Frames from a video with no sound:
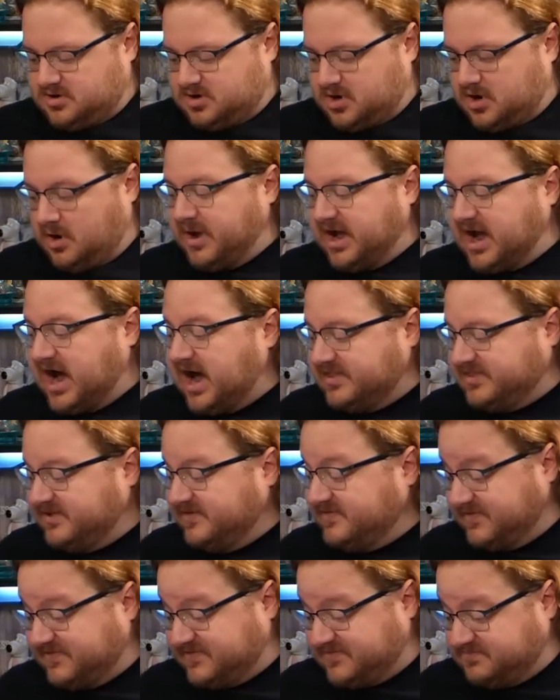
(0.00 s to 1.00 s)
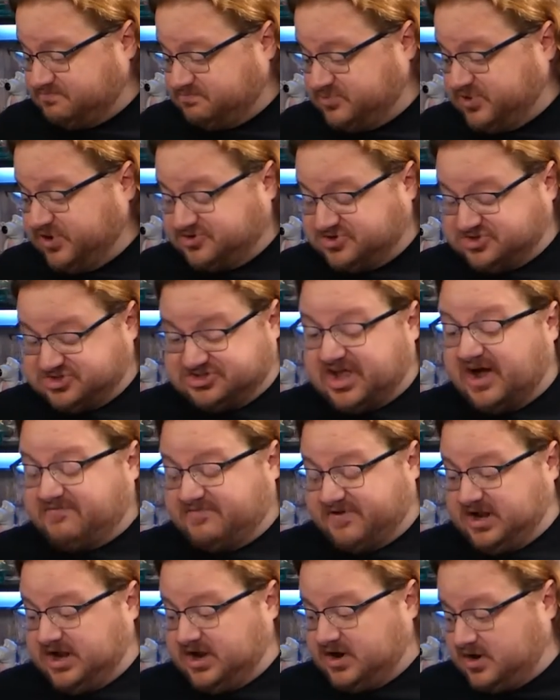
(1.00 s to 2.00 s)
Oh my god! This is there's stuff
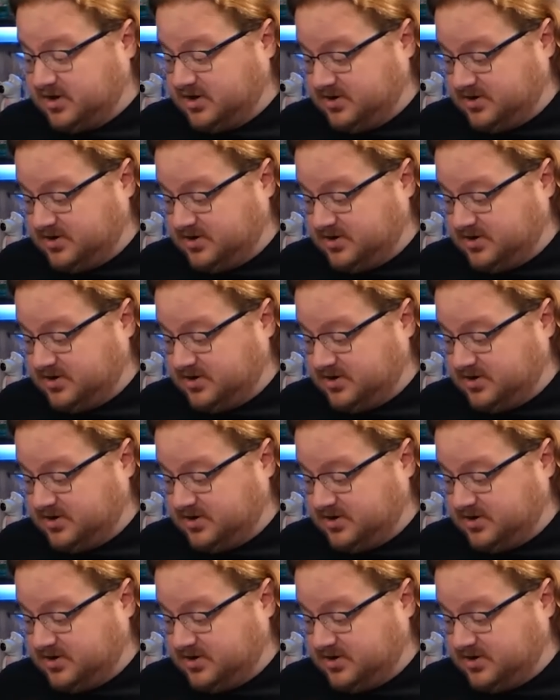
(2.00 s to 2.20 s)
in here.